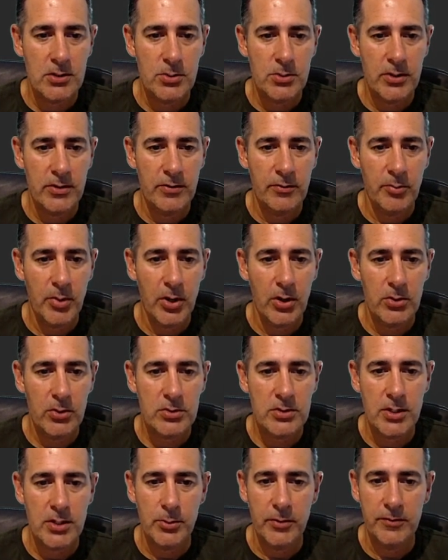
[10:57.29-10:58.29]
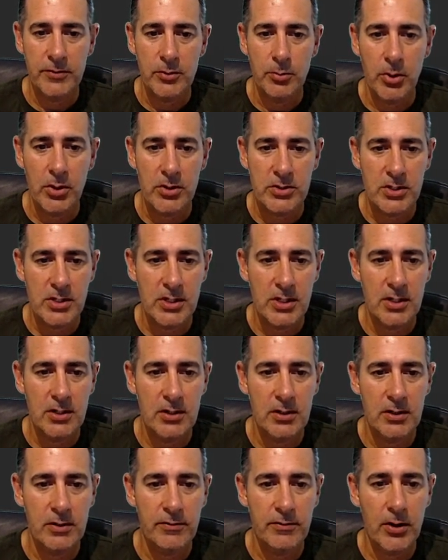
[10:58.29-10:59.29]
worth of Pulse and we've deposited it into
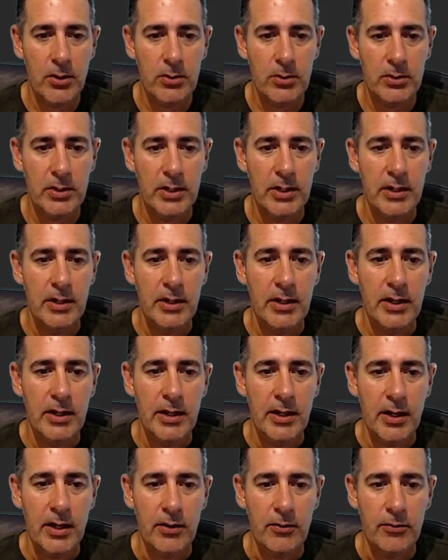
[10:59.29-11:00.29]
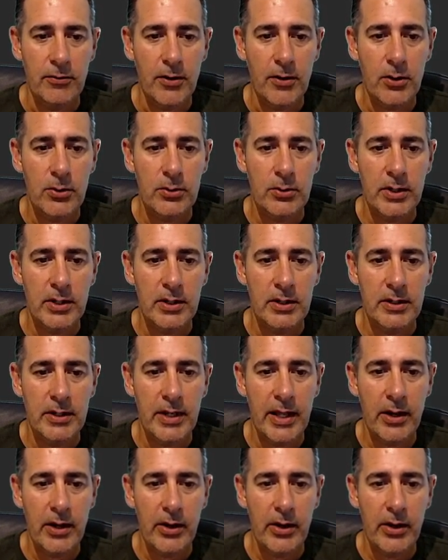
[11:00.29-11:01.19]
the vault. Our vault now